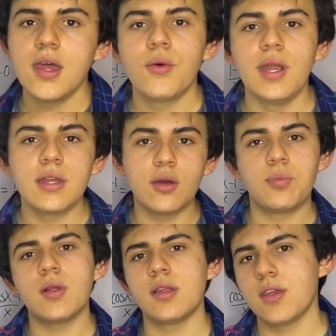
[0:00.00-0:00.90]
when
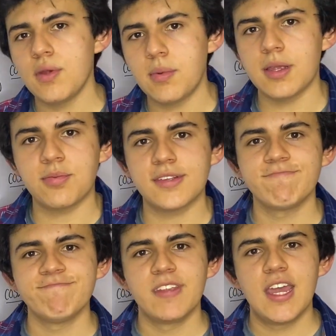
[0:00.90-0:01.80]
computing derivatives.
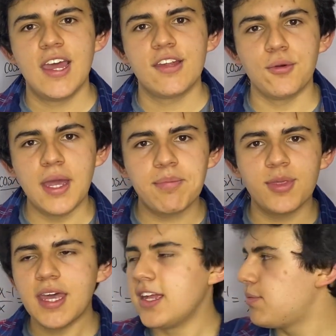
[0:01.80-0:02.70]
So yep,
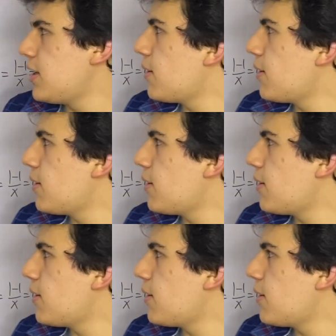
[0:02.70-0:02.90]
that has been